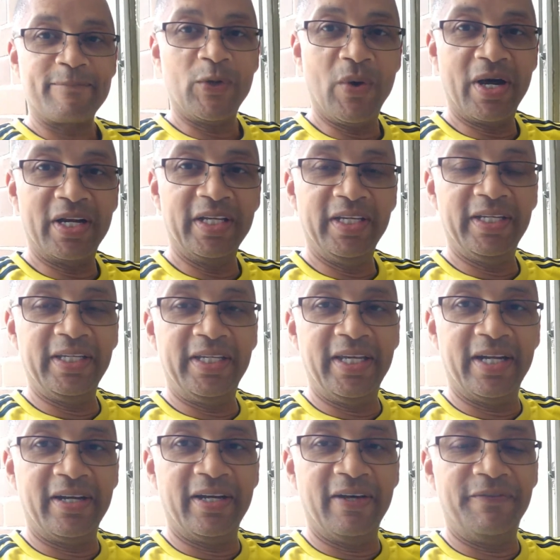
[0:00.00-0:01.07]
Go out and
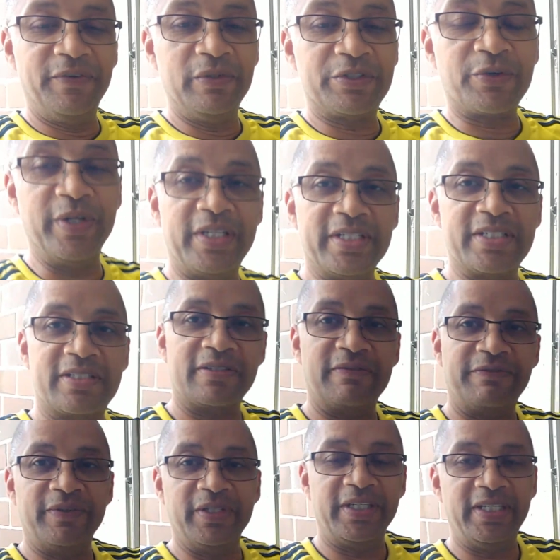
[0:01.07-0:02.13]
get a few trinkets
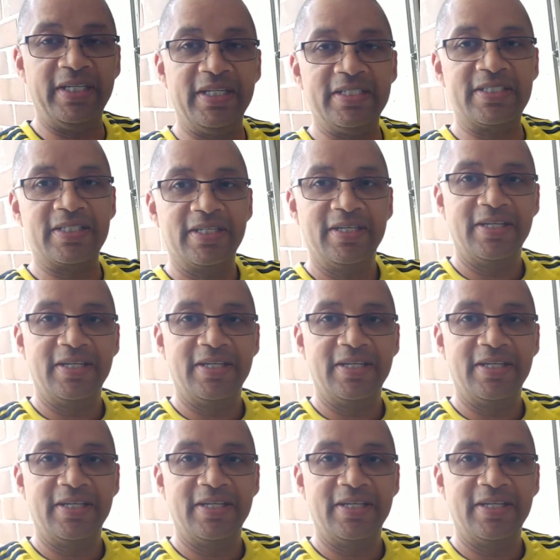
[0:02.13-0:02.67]
for the kids.